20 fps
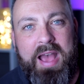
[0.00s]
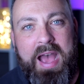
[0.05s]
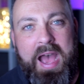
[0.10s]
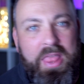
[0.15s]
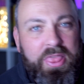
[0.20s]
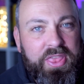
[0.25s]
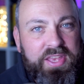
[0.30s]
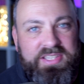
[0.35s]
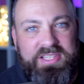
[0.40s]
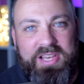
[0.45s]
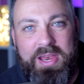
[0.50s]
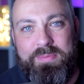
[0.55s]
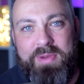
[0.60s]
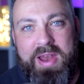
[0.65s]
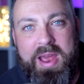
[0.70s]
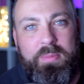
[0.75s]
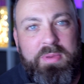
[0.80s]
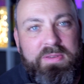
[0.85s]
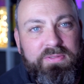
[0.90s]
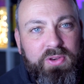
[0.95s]
And this time
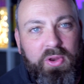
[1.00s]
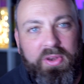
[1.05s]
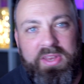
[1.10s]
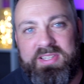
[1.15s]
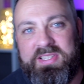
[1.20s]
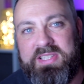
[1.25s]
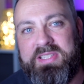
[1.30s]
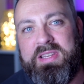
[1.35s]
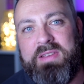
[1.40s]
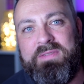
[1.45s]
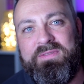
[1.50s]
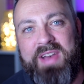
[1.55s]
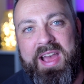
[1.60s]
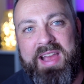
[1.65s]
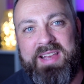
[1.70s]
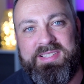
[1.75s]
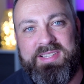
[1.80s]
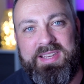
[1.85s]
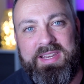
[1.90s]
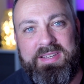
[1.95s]
round, we've got existing
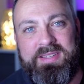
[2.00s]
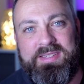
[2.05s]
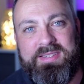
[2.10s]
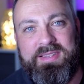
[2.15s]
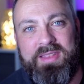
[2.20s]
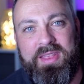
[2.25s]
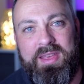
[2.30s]
vaccines.